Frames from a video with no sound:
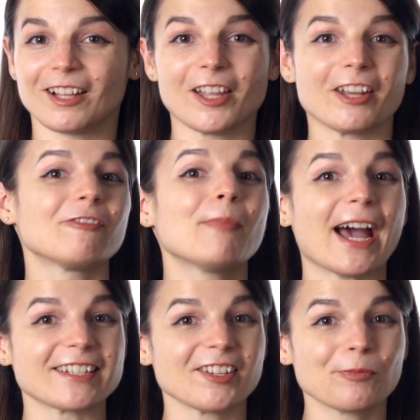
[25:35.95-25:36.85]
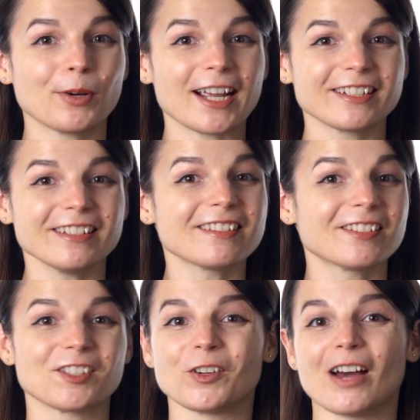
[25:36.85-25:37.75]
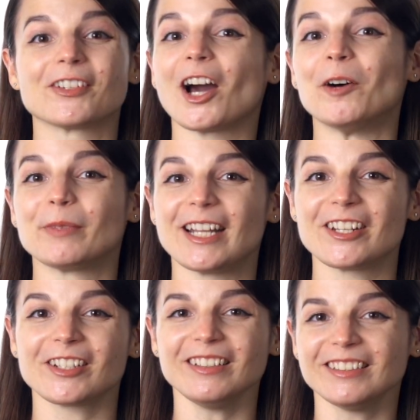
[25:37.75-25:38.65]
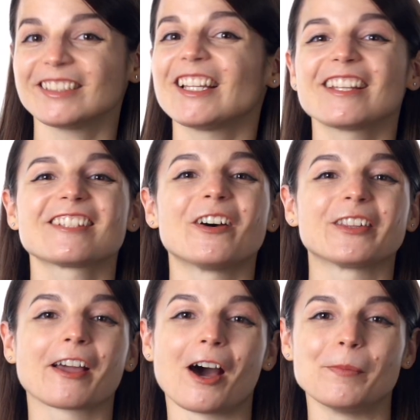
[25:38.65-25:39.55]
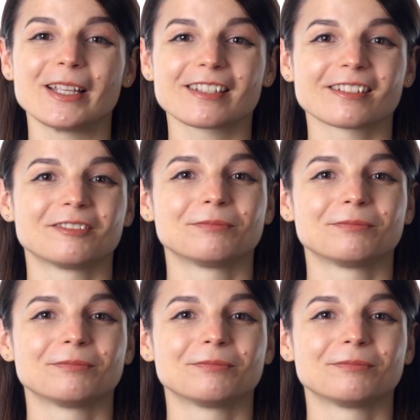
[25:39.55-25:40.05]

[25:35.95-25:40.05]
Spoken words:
A lot of passive practice? Do you have a combination? Let us know in the comments.